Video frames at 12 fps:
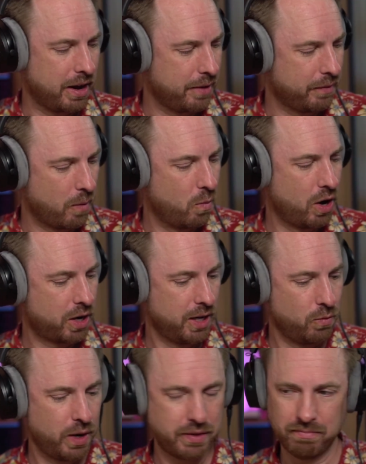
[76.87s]
and if I'm
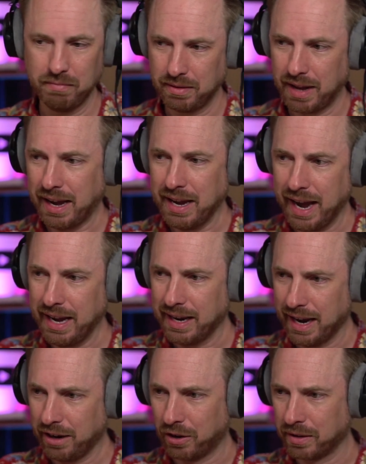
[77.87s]
working with... Aid, hey, hey,
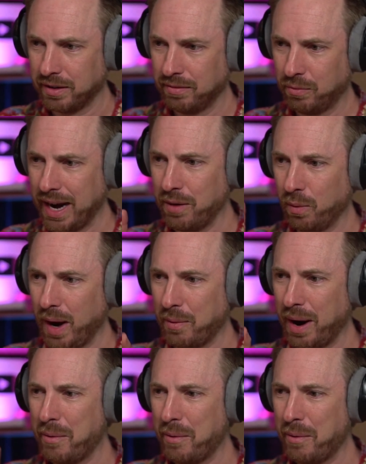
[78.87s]
hang on. Wait, wait, wait,